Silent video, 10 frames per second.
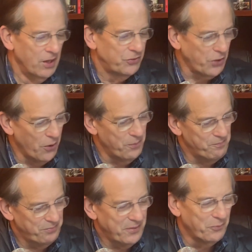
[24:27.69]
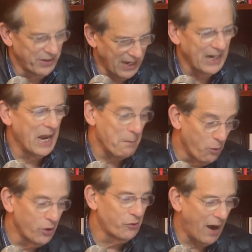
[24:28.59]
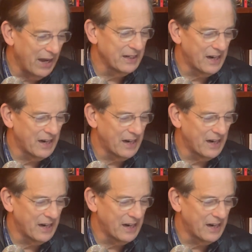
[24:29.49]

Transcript: So we got a lot more ground to